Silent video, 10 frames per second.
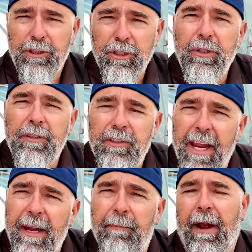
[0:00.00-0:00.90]
Would you
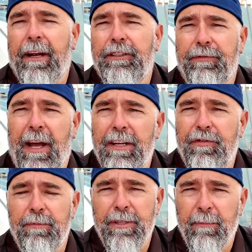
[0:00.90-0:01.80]
take marriage advice
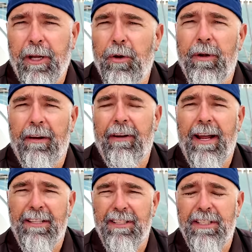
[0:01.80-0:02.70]
from somebody who'd never
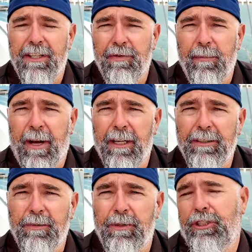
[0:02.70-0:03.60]
had a successful
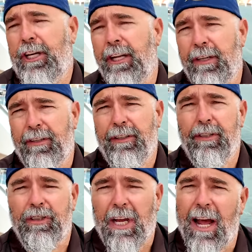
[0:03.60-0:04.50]
marriage? Would you get your
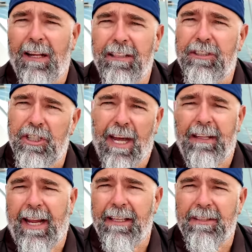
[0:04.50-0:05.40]
child into
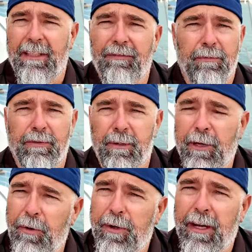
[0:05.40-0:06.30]
child counseling from
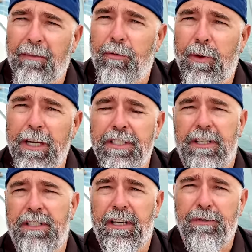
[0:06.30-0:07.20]
somebody who had never raised
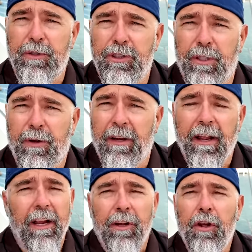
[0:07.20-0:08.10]
successful children?
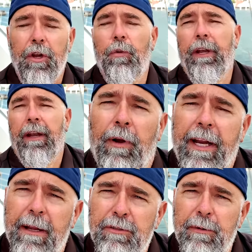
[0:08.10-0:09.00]
No, you wouldn't. When
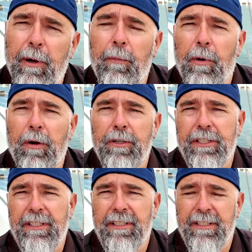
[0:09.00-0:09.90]
it comes to boat brokers,
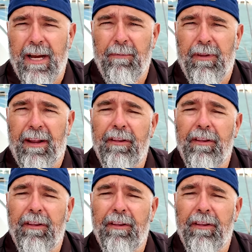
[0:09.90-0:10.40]
it's the same thing.